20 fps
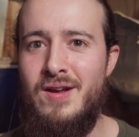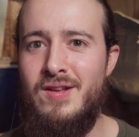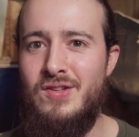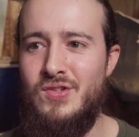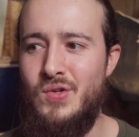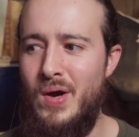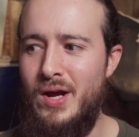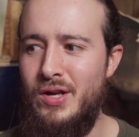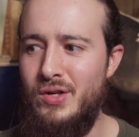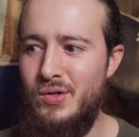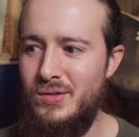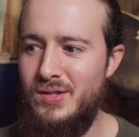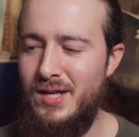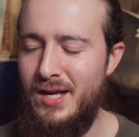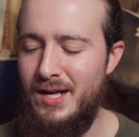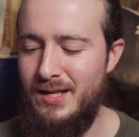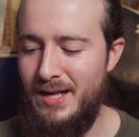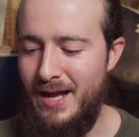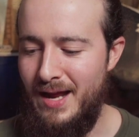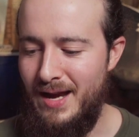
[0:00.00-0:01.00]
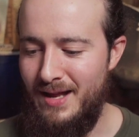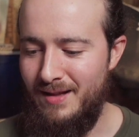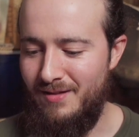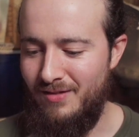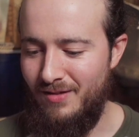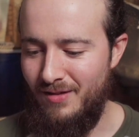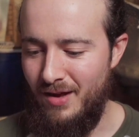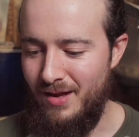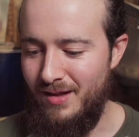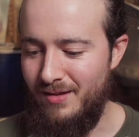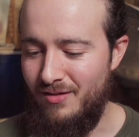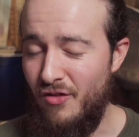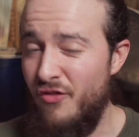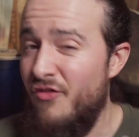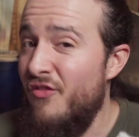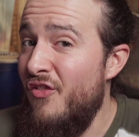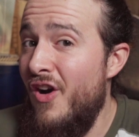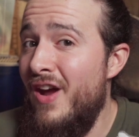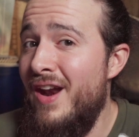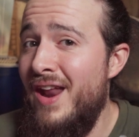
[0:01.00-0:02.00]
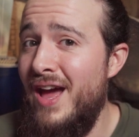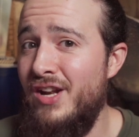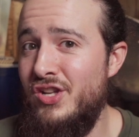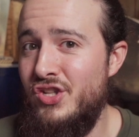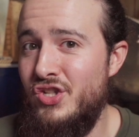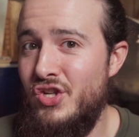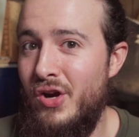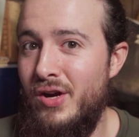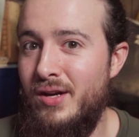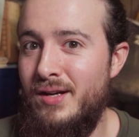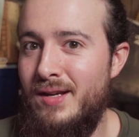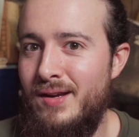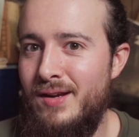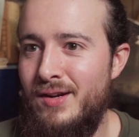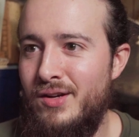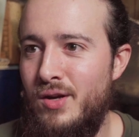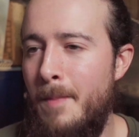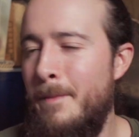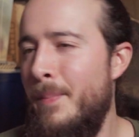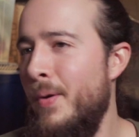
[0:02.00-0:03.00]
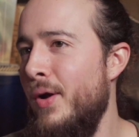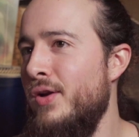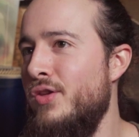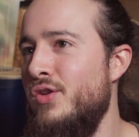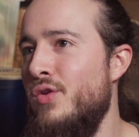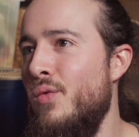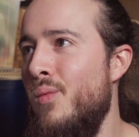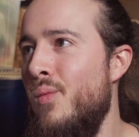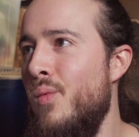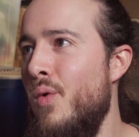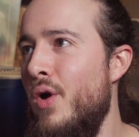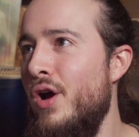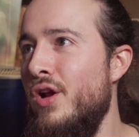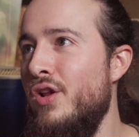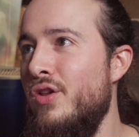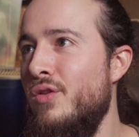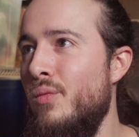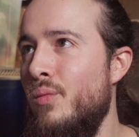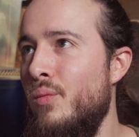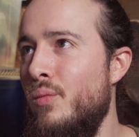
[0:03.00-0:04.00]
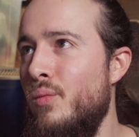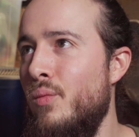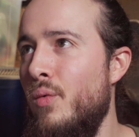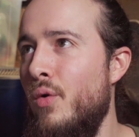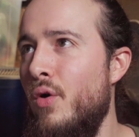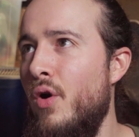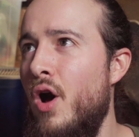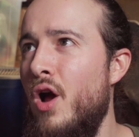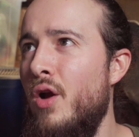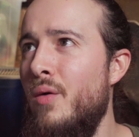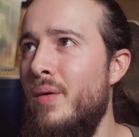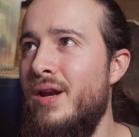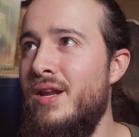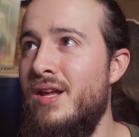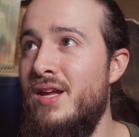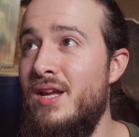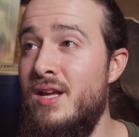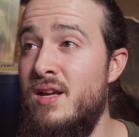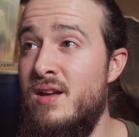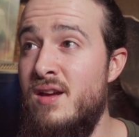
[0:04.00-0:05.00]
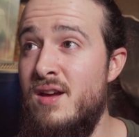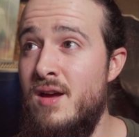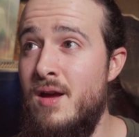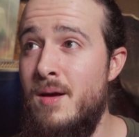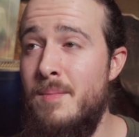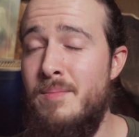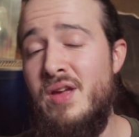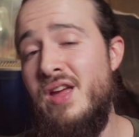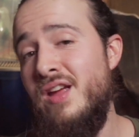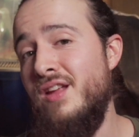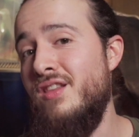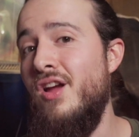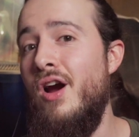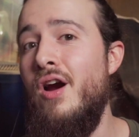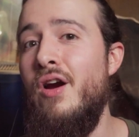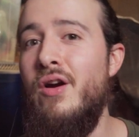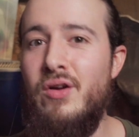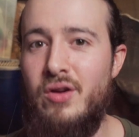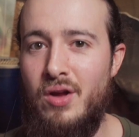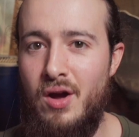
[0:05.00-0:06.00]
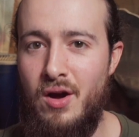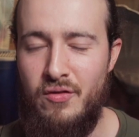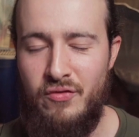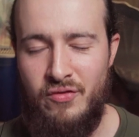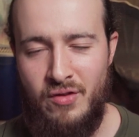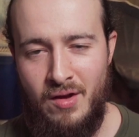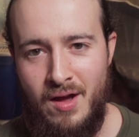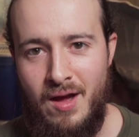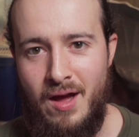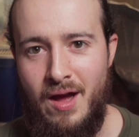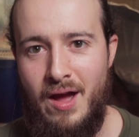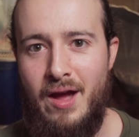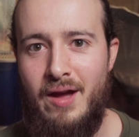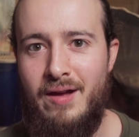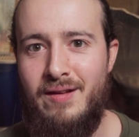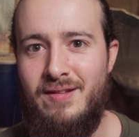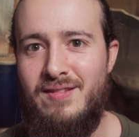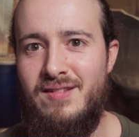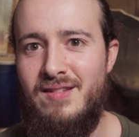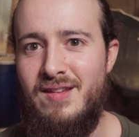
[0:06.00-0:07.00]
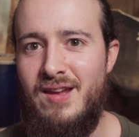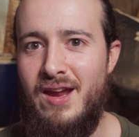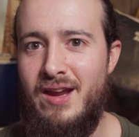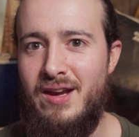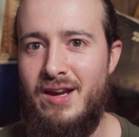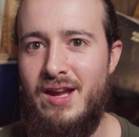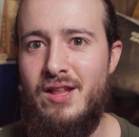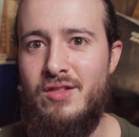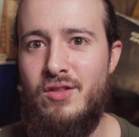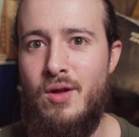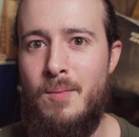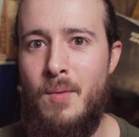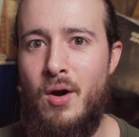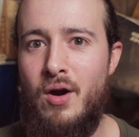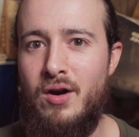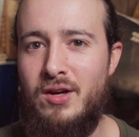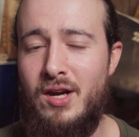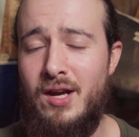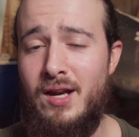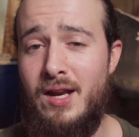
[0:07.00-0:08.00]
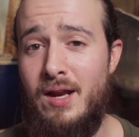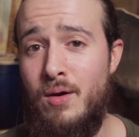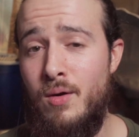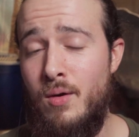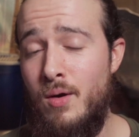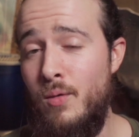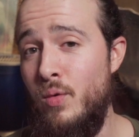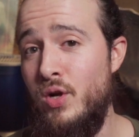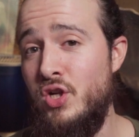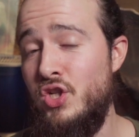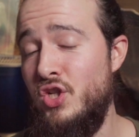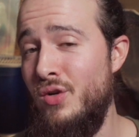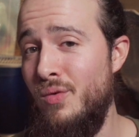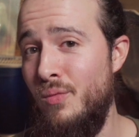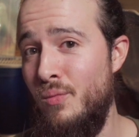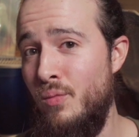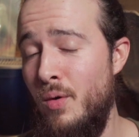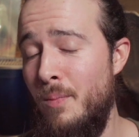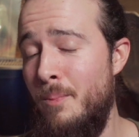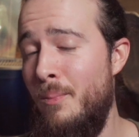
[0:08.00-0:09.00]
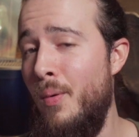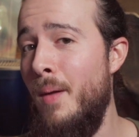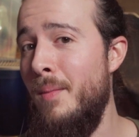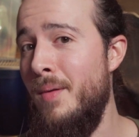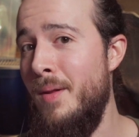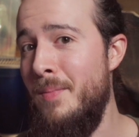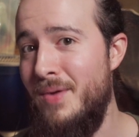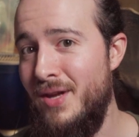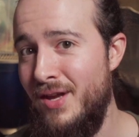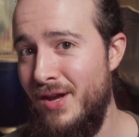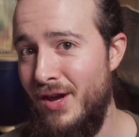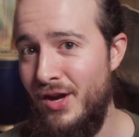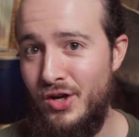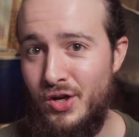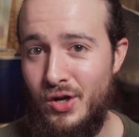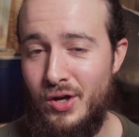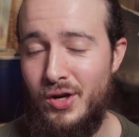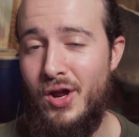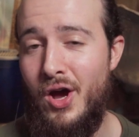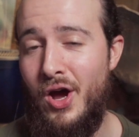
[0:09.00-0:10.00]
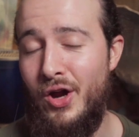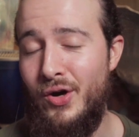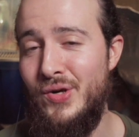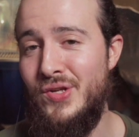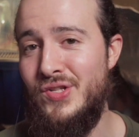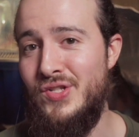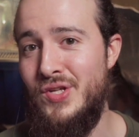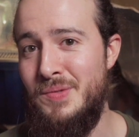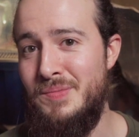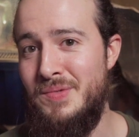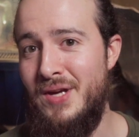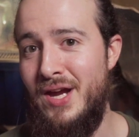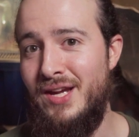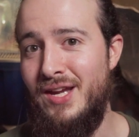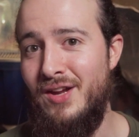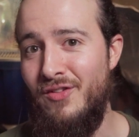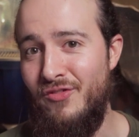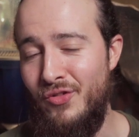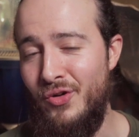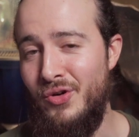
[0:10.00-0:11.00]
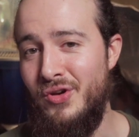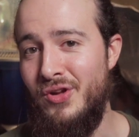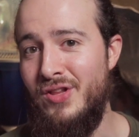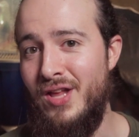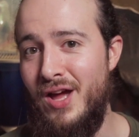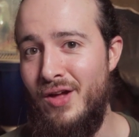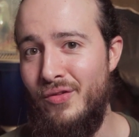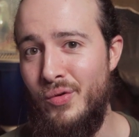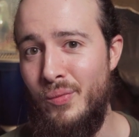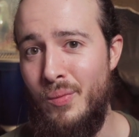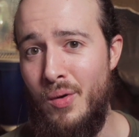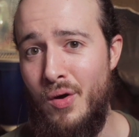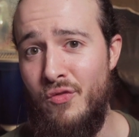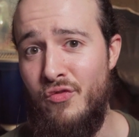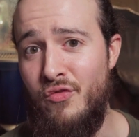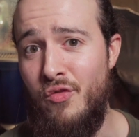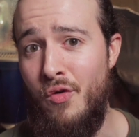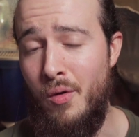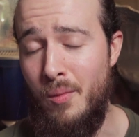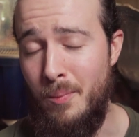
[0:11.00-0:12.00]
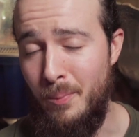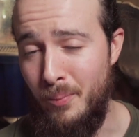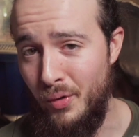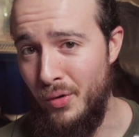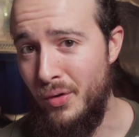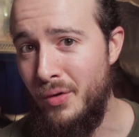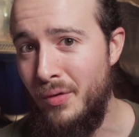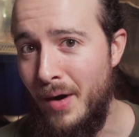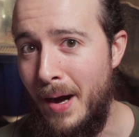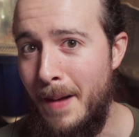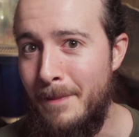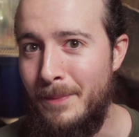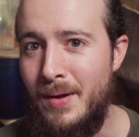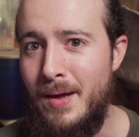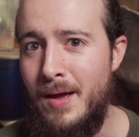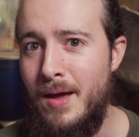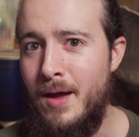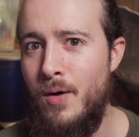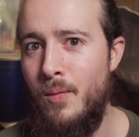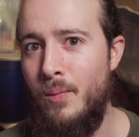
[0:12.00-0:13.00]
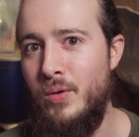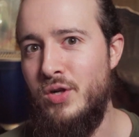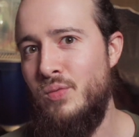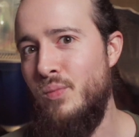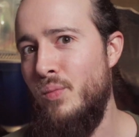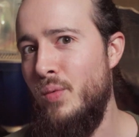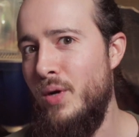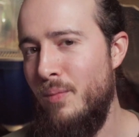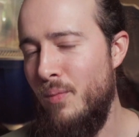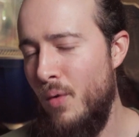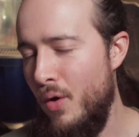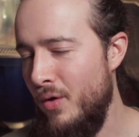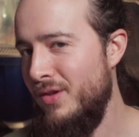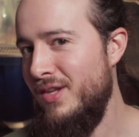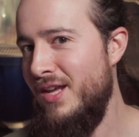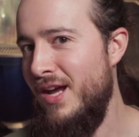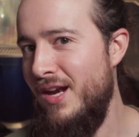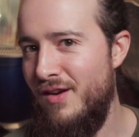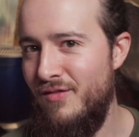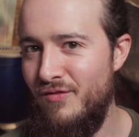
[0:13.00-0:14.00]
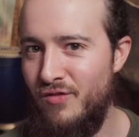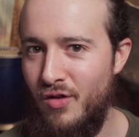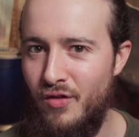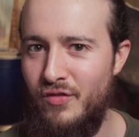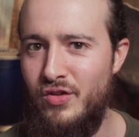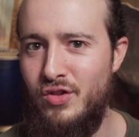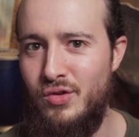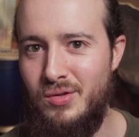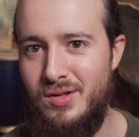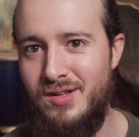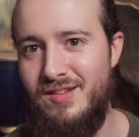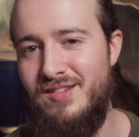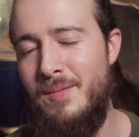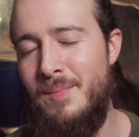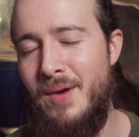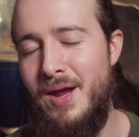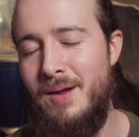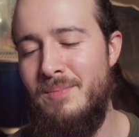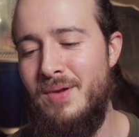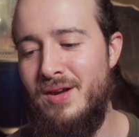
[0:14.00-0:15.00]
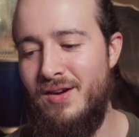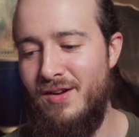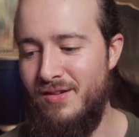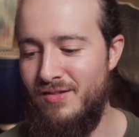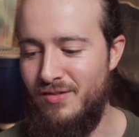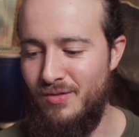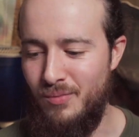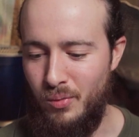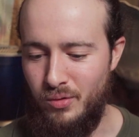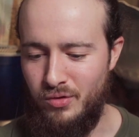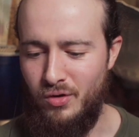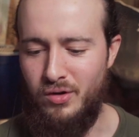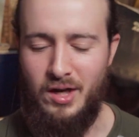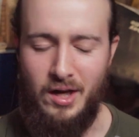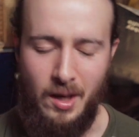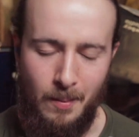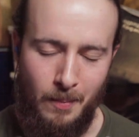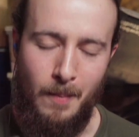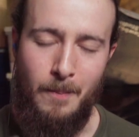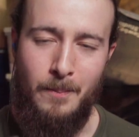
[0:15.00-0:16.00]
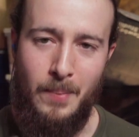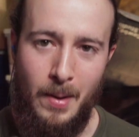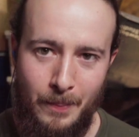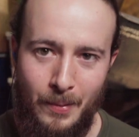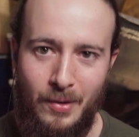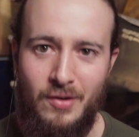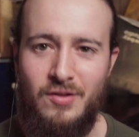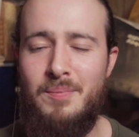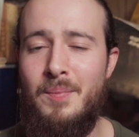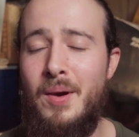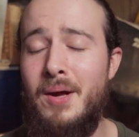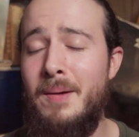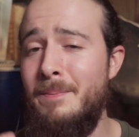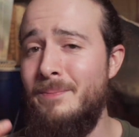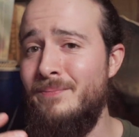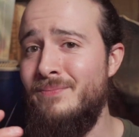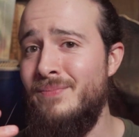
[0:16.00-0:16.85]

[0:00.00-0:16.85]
So I do think that it's a fun adjunct compared to what we're already being tired of seeing in the market, which would probably be a good other subject further down the road for BrewCrap, which we won't get involved into this debate because we're talking about peppers. But